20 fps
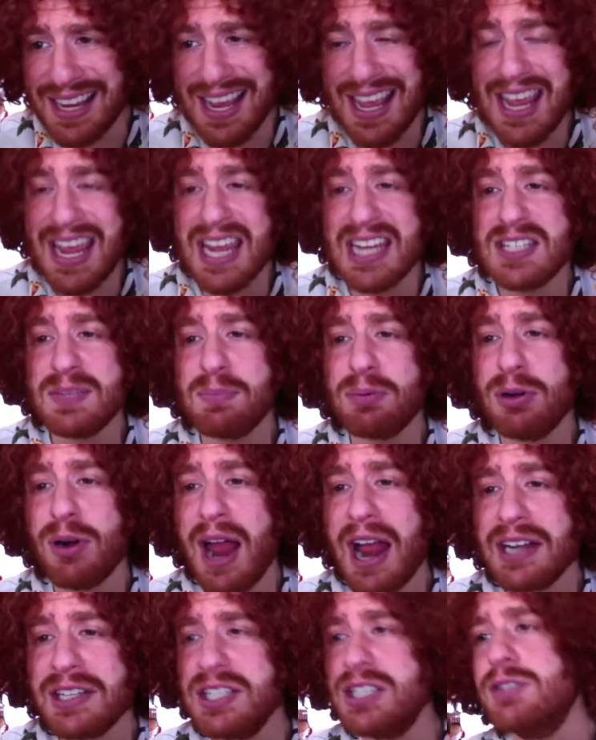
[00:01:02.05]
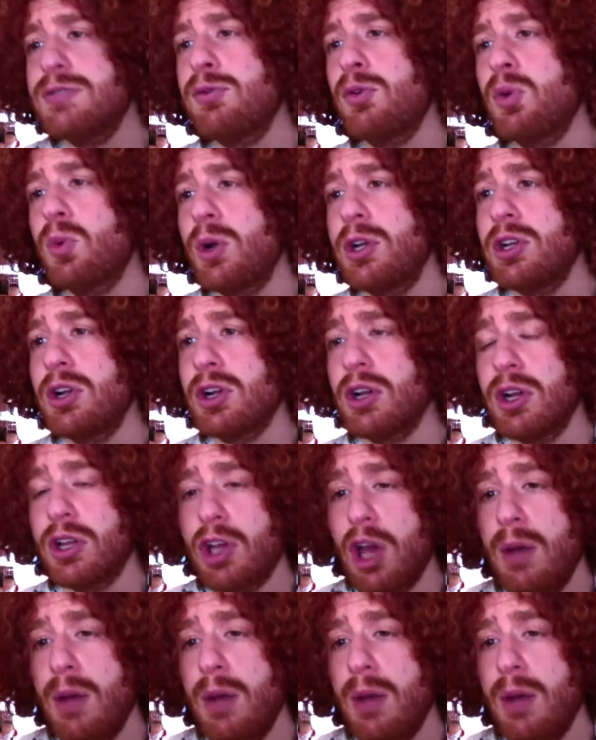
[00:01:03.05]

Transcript: It's practice for when you're going to come